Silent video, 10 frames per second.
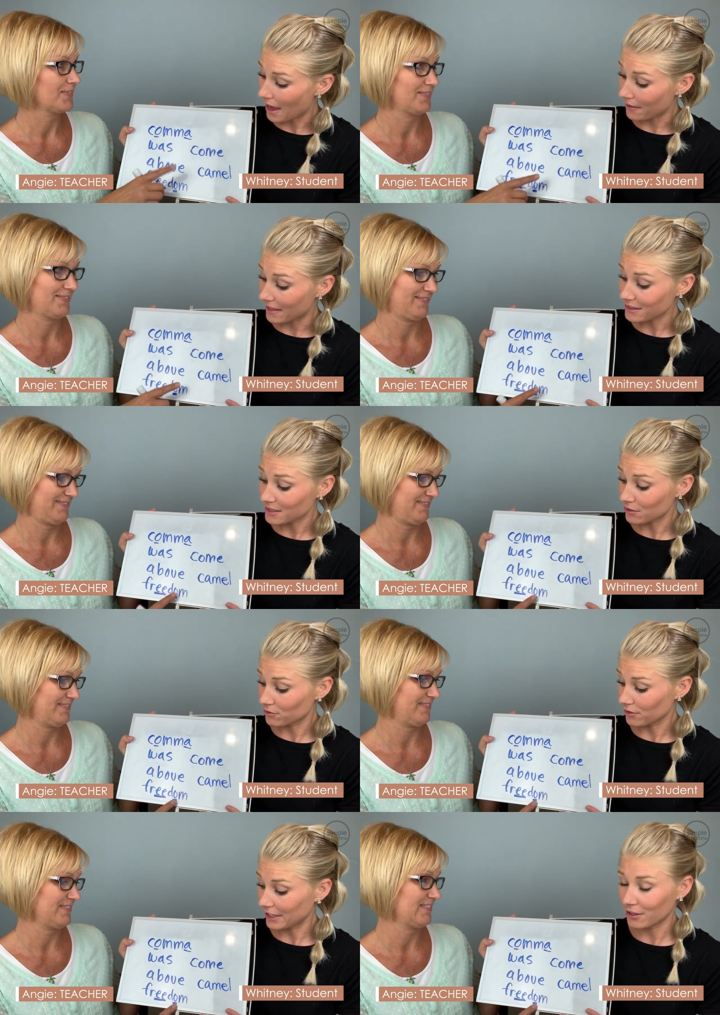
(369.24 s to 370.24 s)
Speaker 1: I that
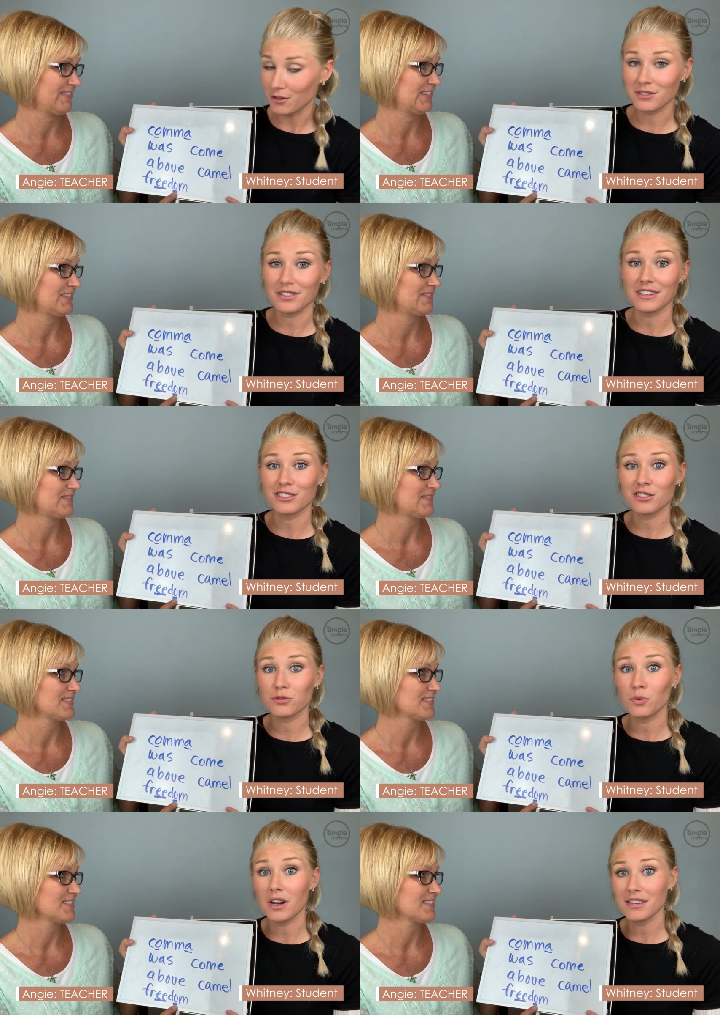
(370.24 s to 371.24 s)
sounds really close to the
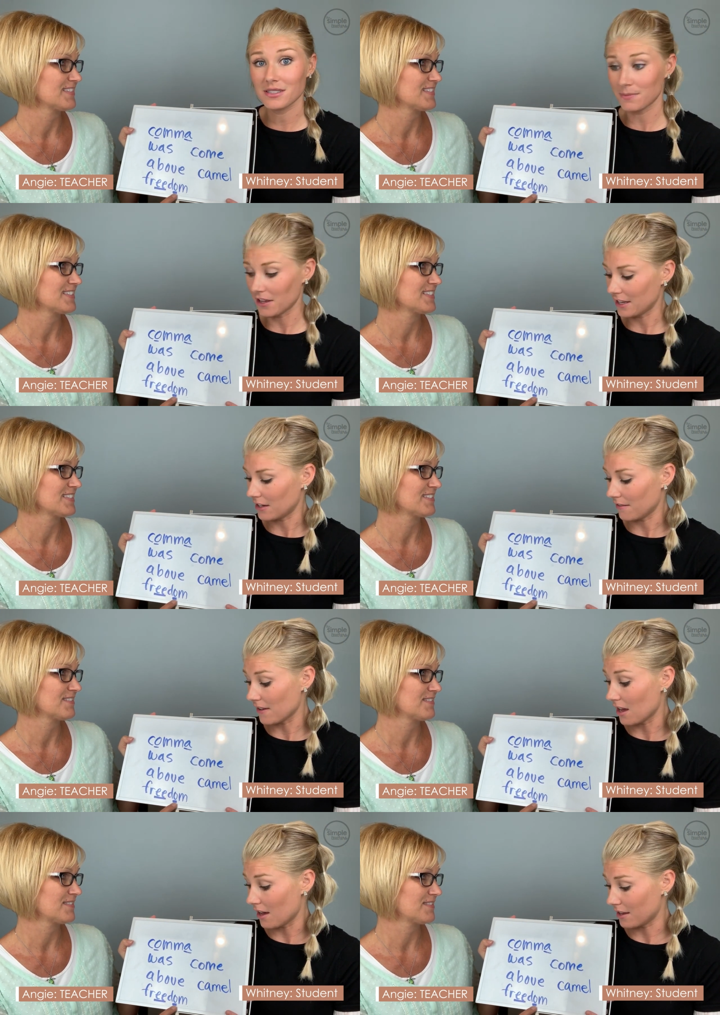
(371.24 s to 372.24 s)
schwa spelling
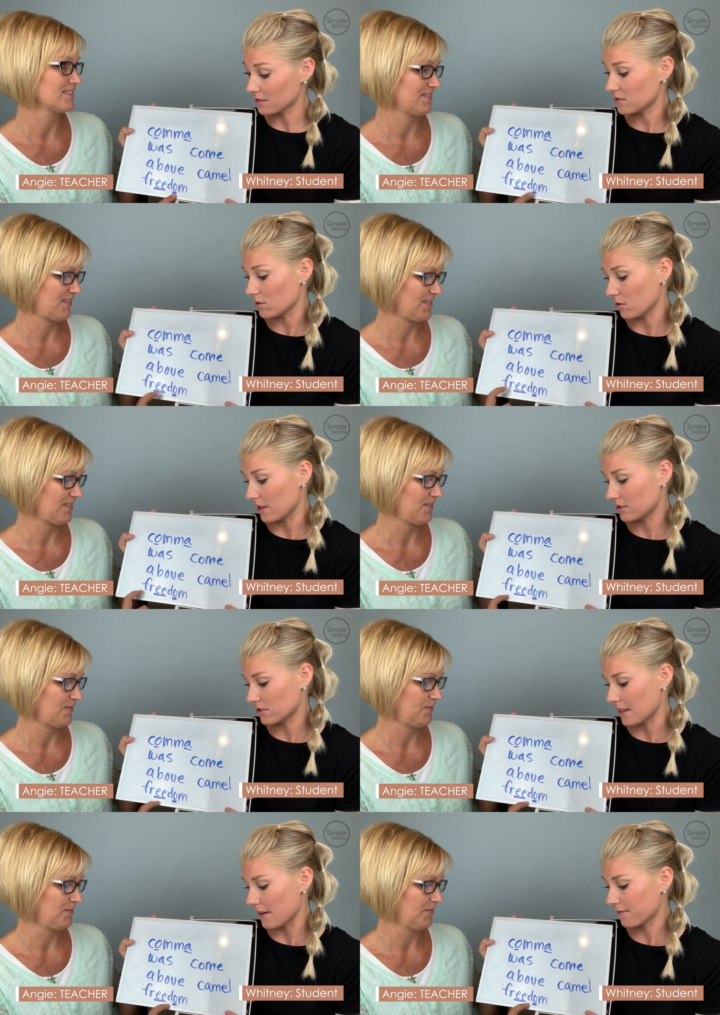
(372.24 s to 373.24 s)
of uh. So
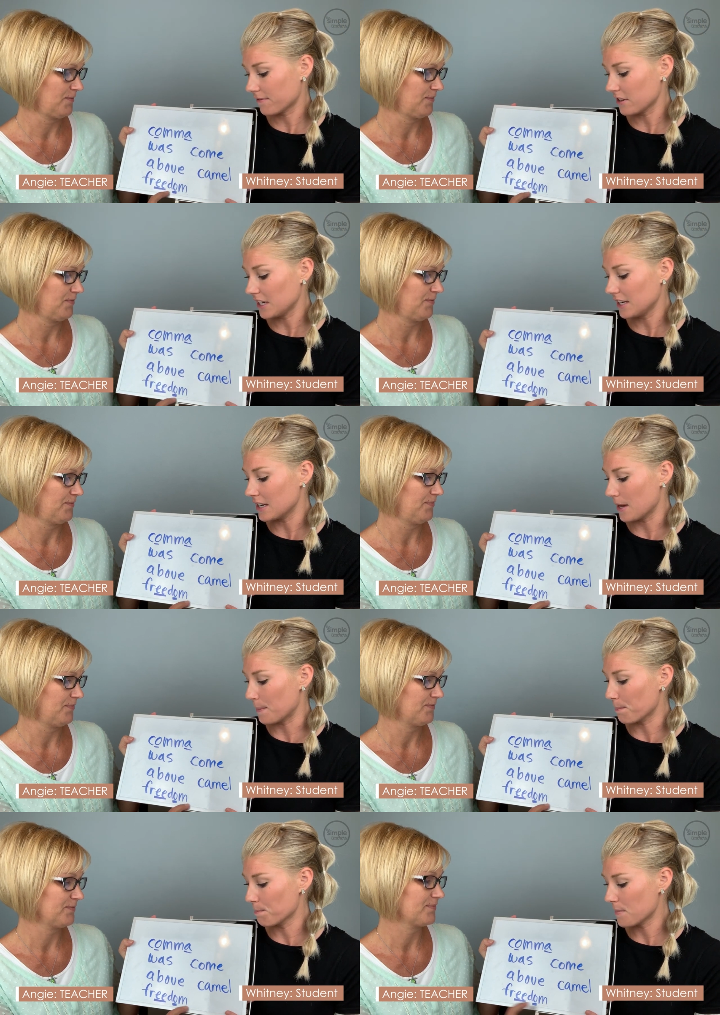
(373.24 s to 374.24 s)
let's try that.
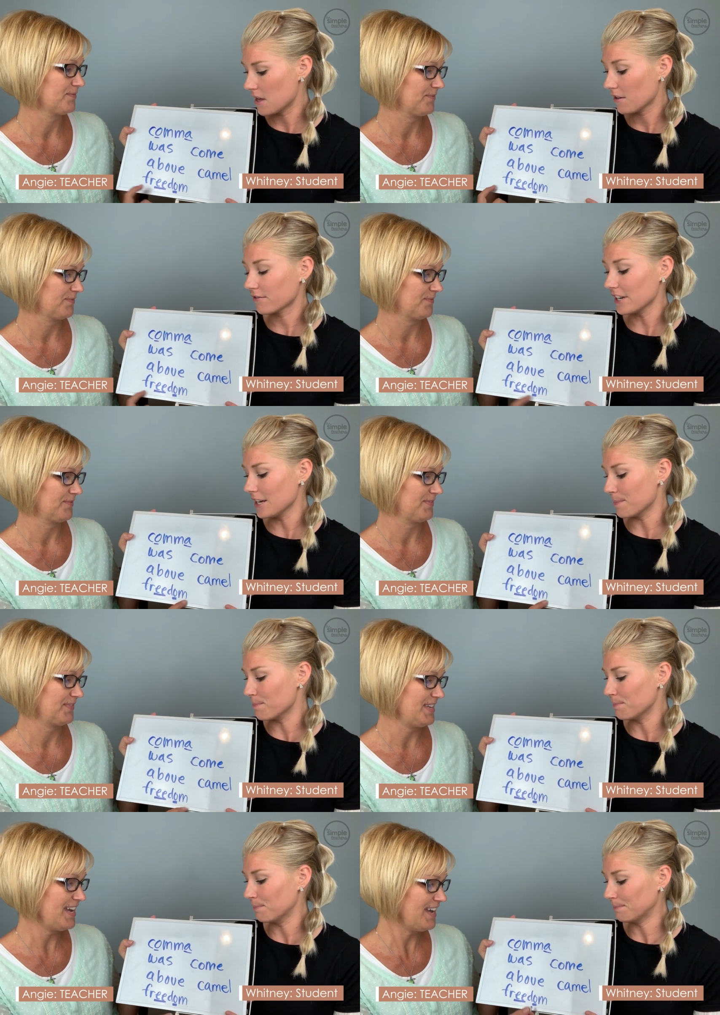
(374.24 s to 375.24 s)
Freedom.
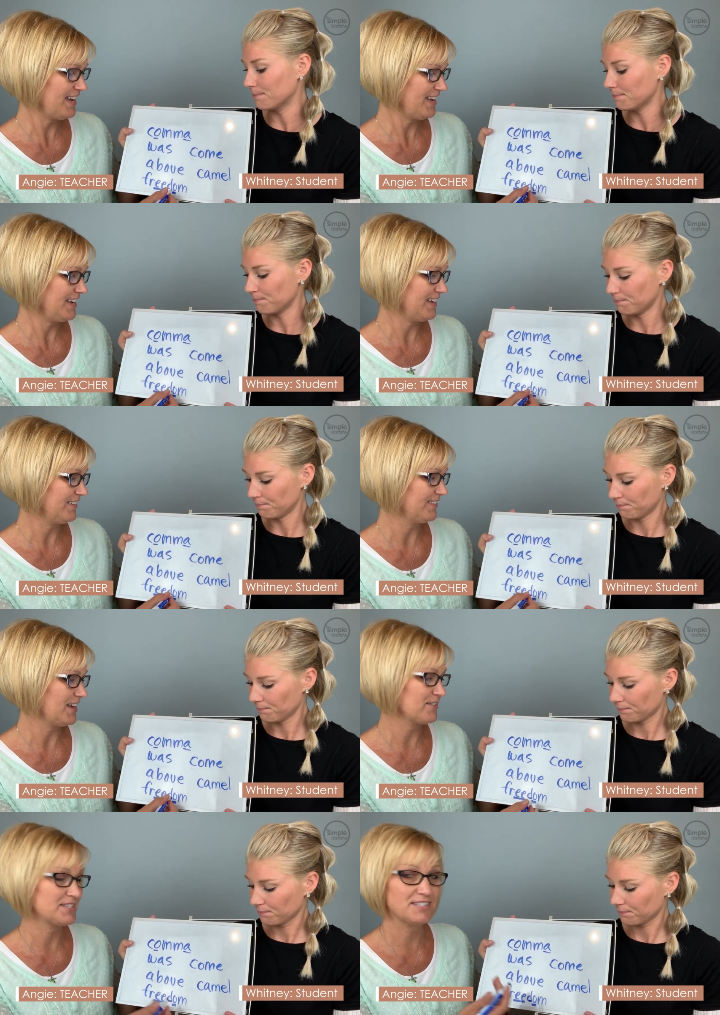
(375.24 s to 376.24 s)
Freedom.
Speaker 2: Yay,
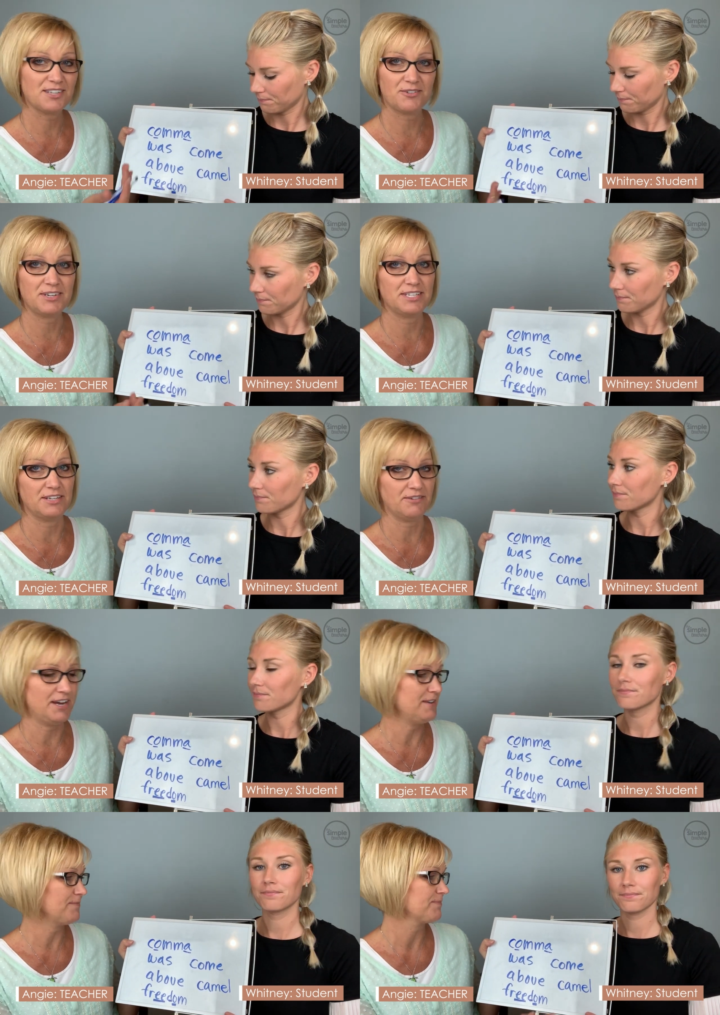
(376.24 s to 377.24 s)
that was so easy,
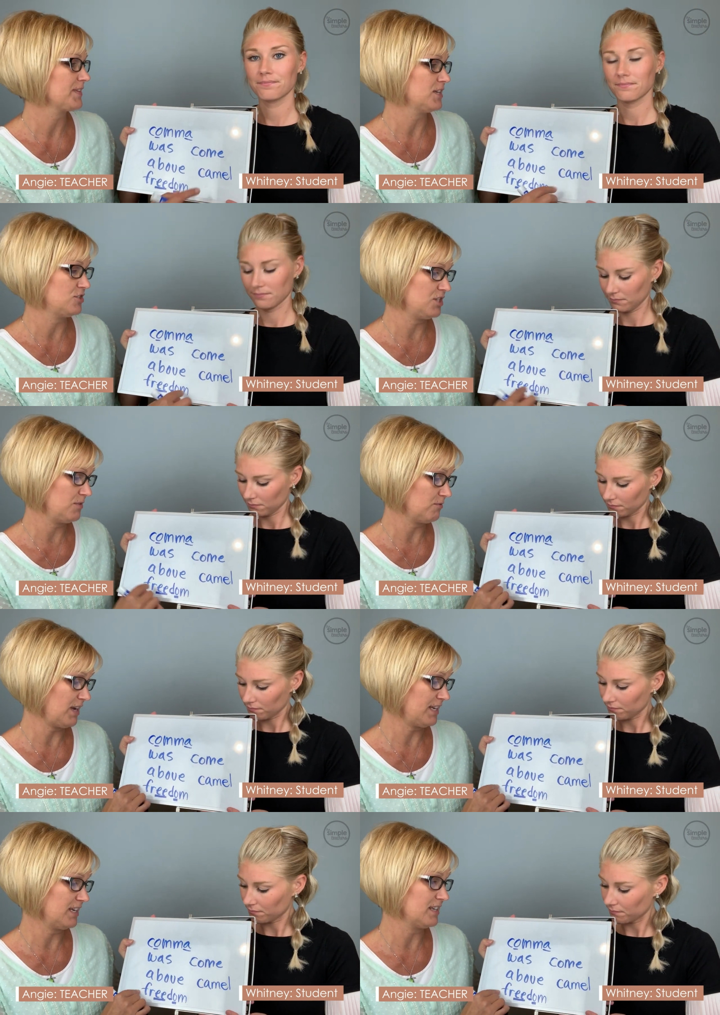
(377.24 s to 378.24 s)
right? Because she
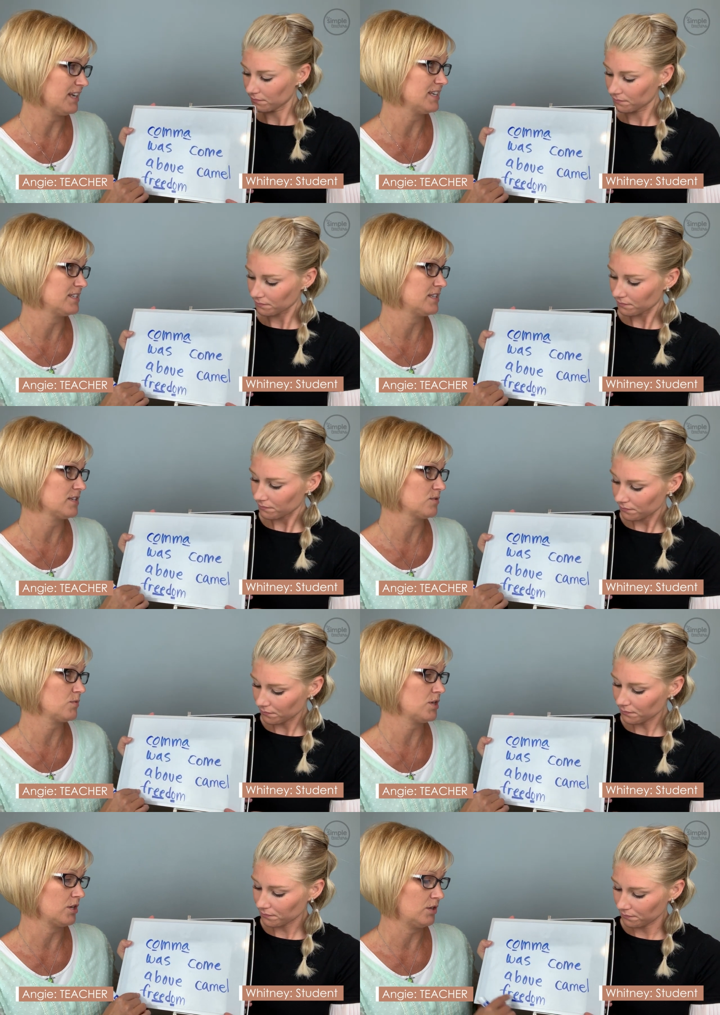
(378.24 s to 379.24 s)
recognized this
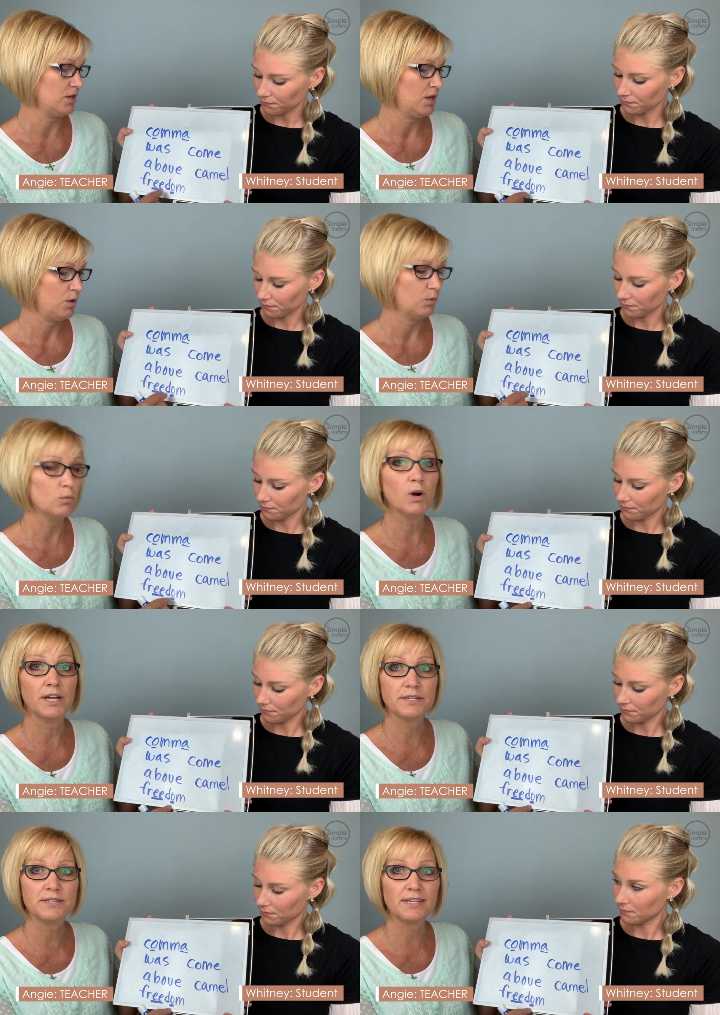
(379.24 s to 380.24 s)
word
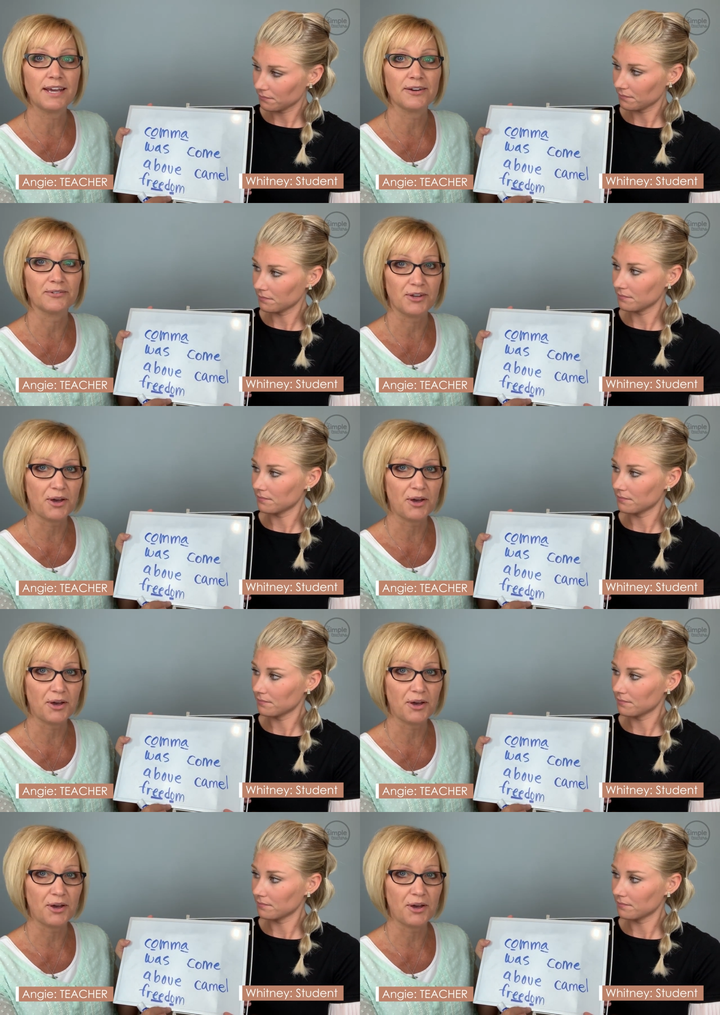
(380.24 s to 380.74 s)
one sound